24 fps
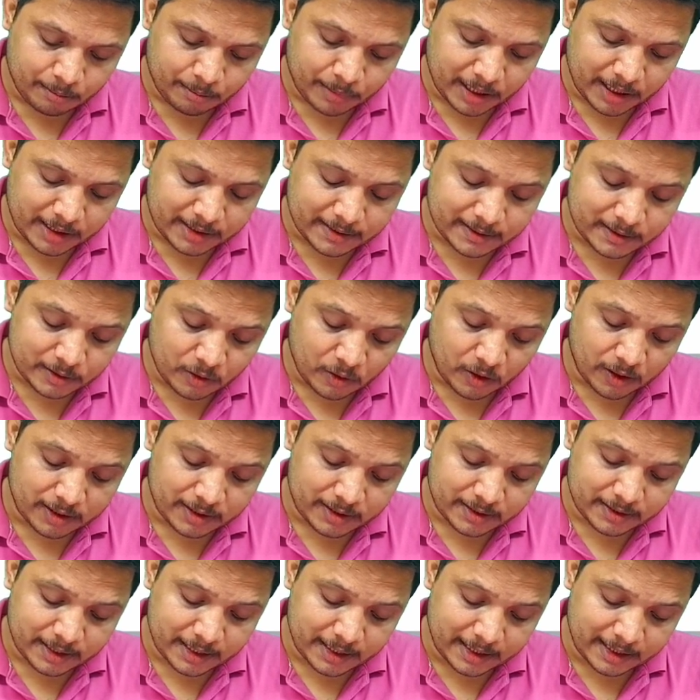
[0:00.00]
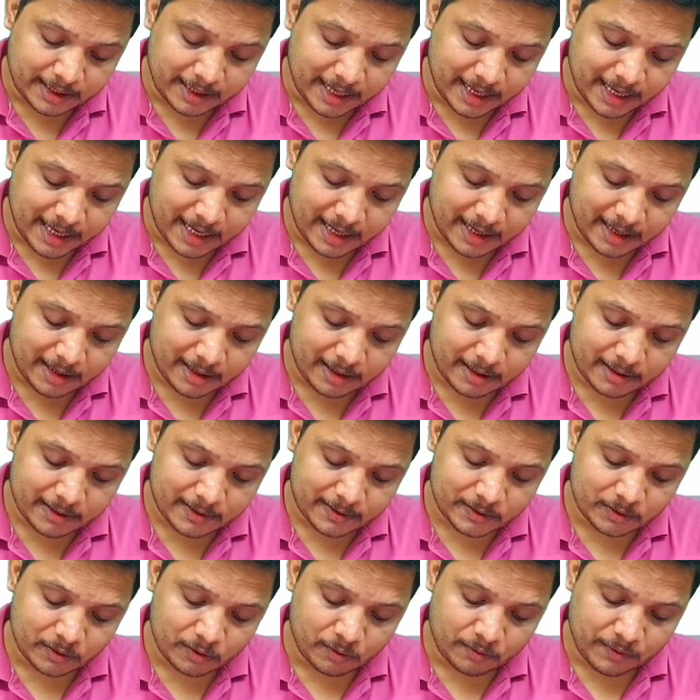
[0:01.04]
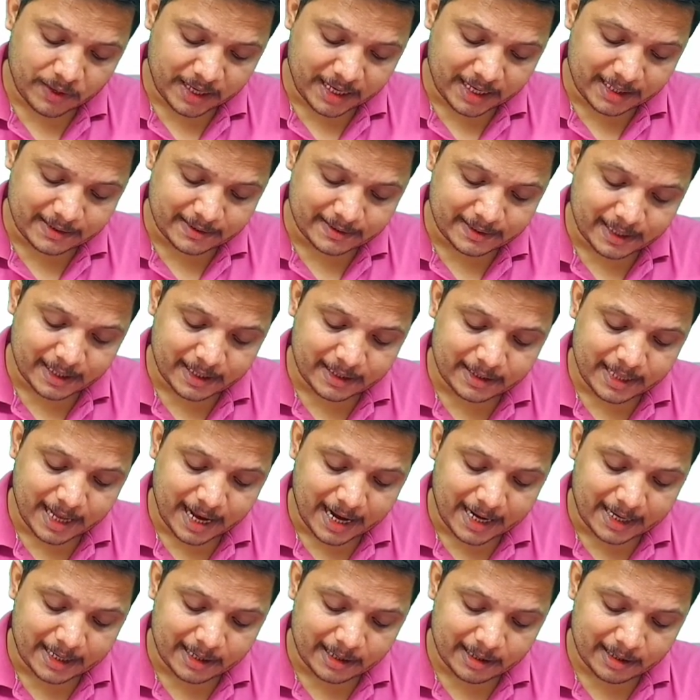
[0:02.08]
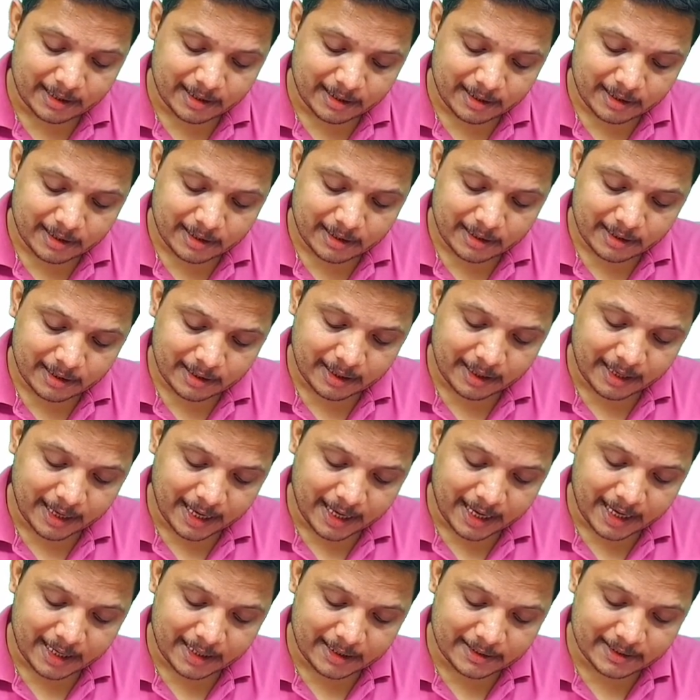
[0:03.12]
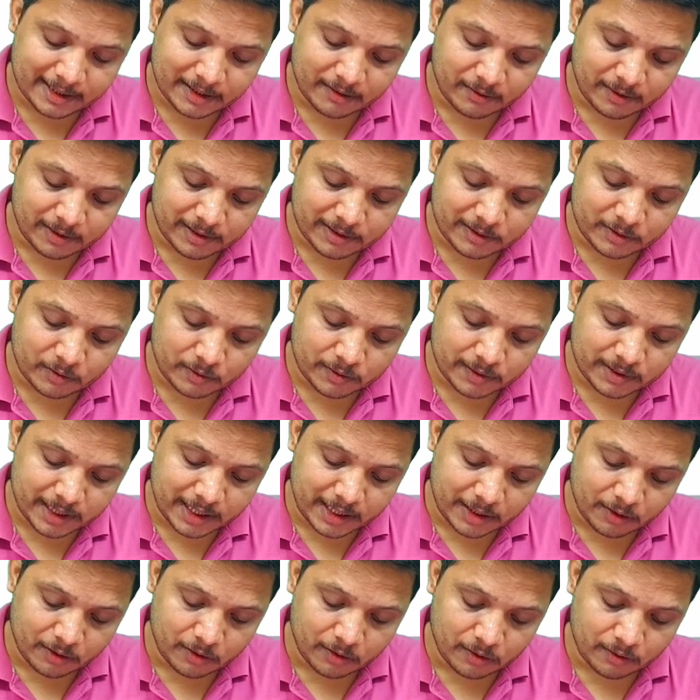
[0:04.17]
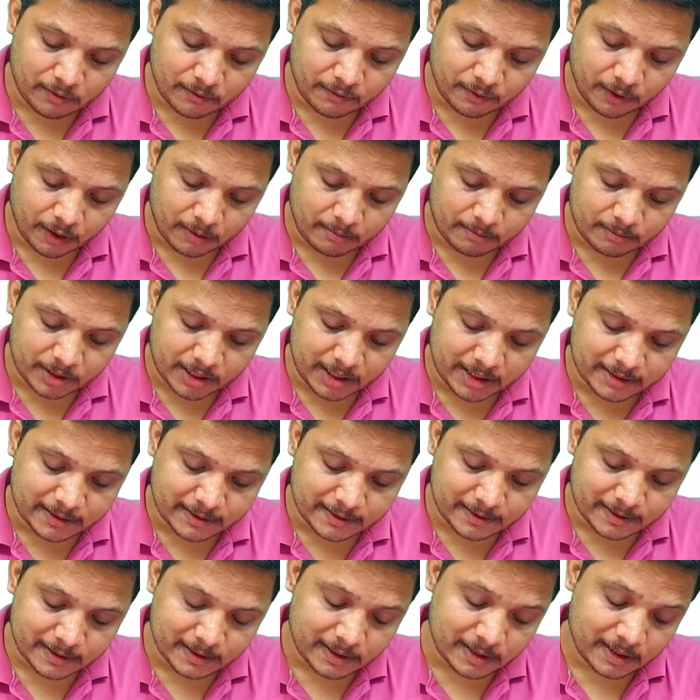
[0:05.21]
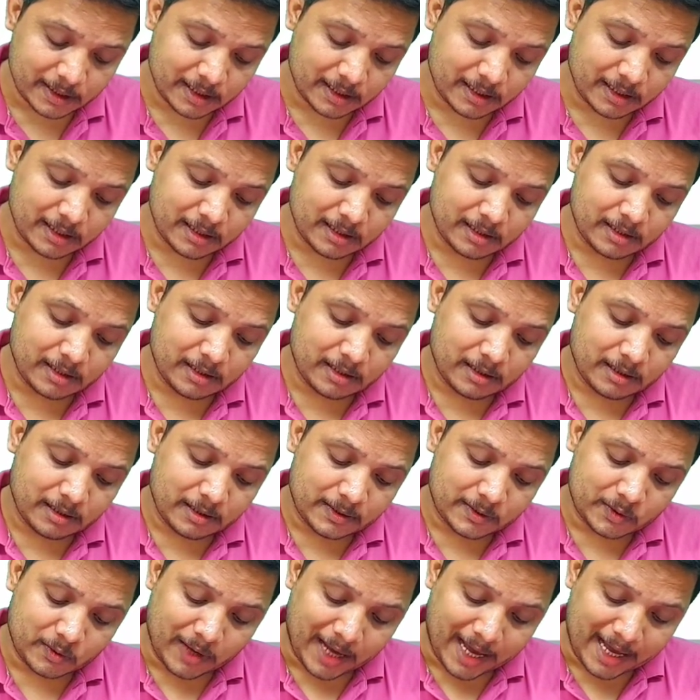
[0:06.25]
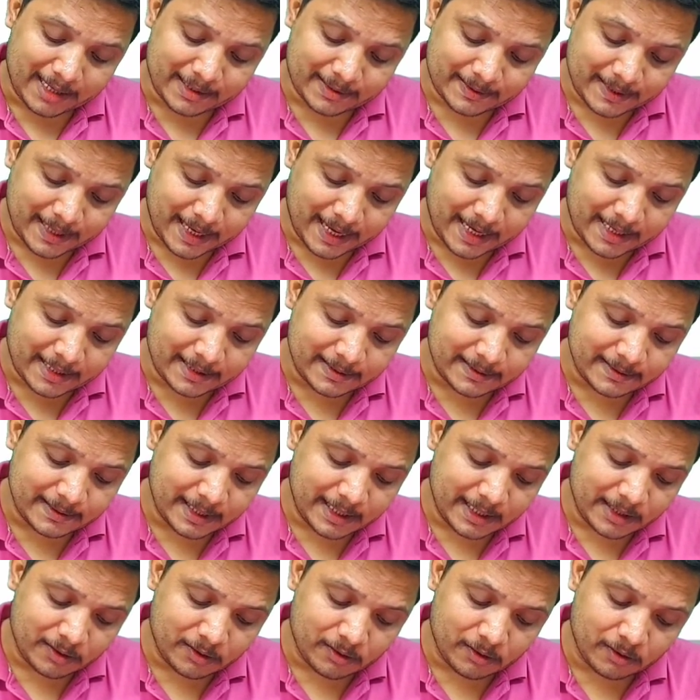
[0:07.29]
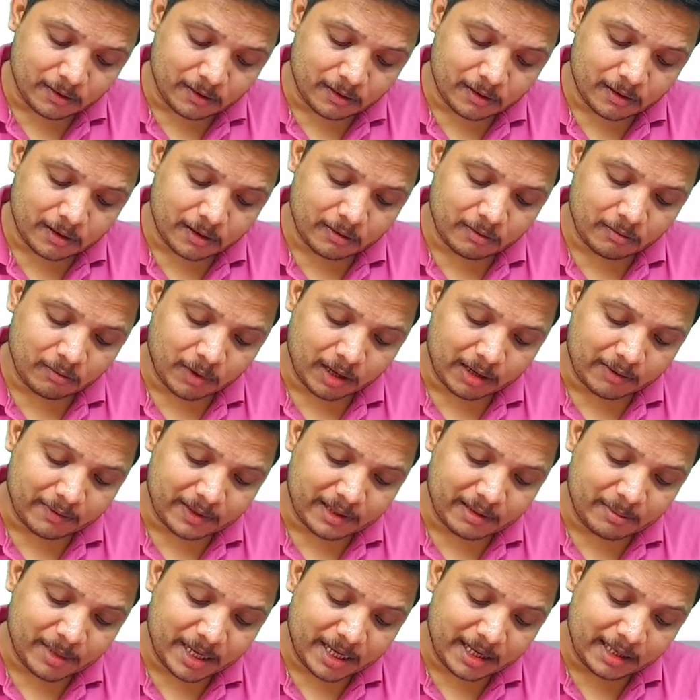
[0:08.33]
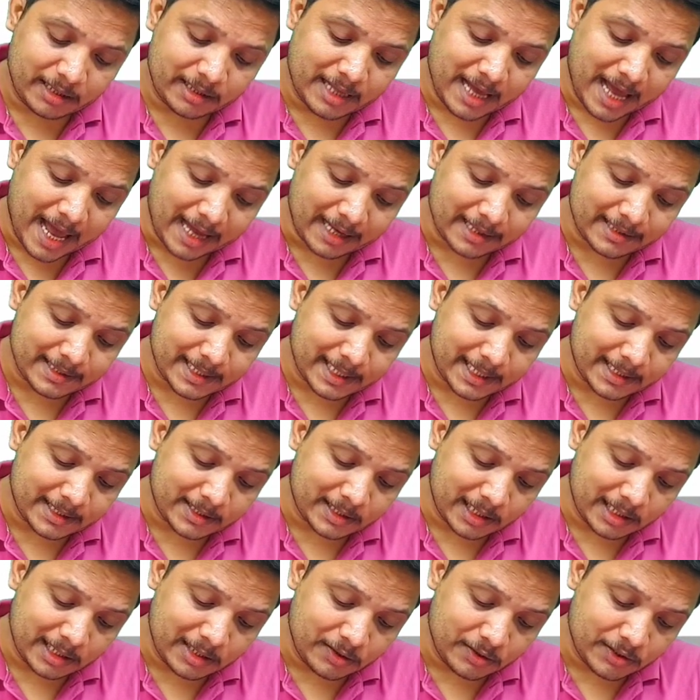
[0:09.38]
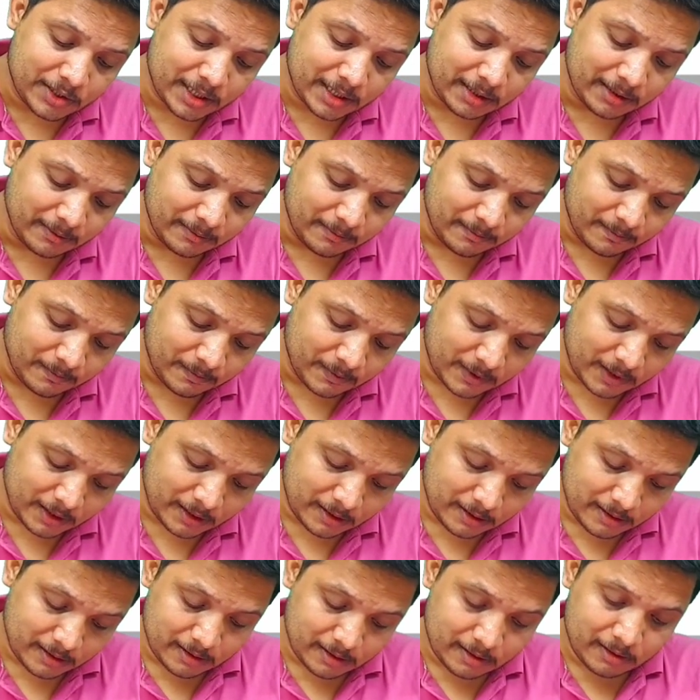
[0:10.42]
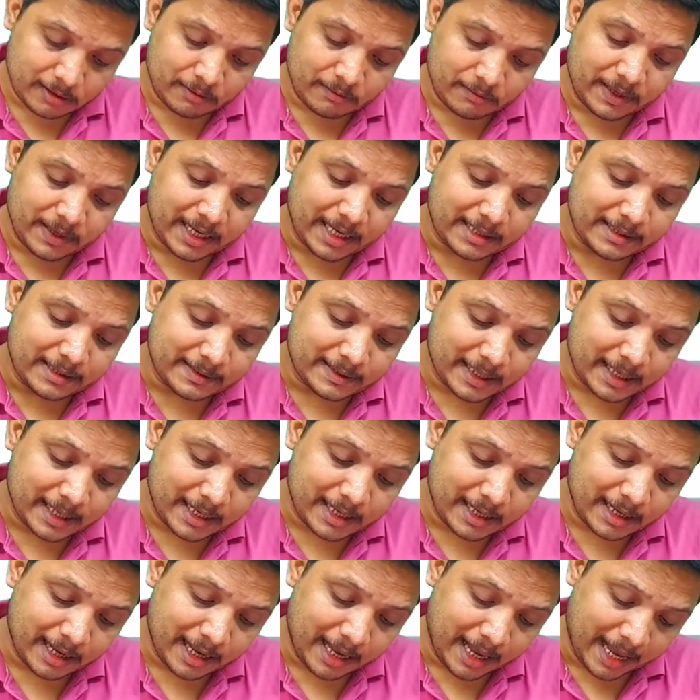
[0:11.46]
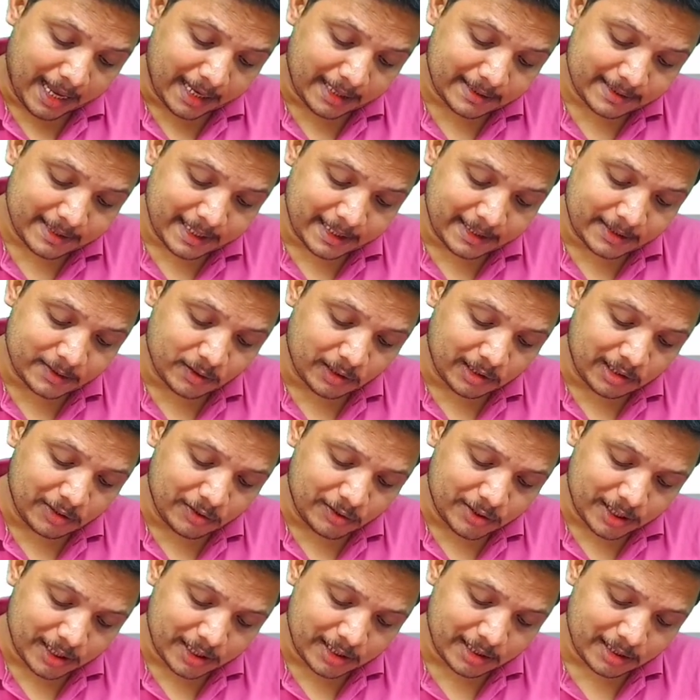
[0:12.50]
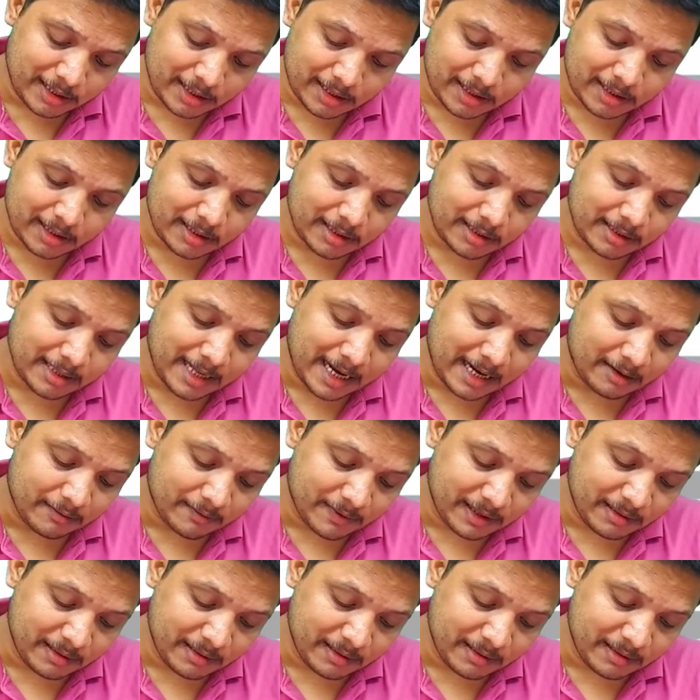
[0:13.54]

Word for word: plus constant k. So we can say that k is equals to 0 from this. So as k is 0, what will be the exact solution? We can say exact solution that